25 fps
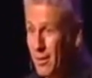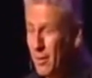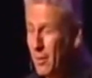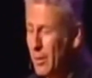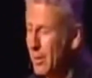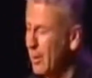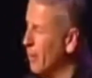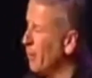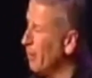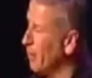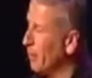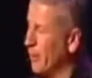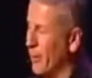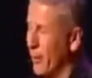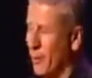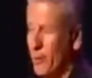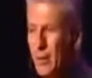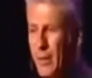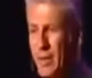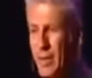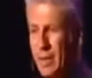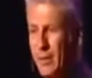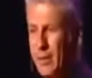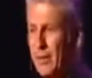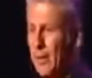I'm like, oh no,
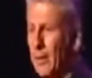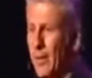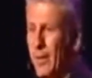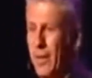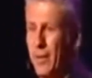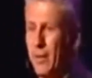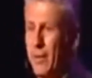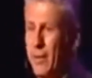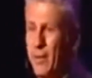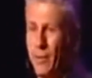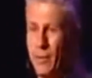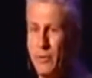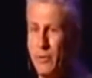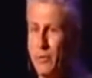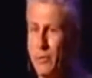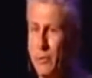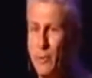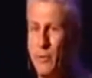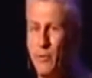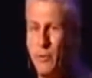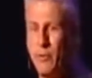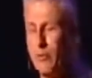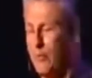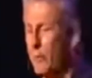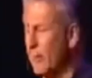man, the diagram was
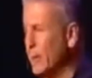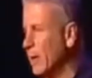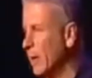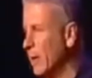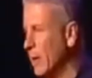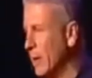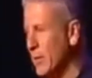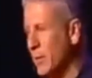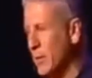cool for me.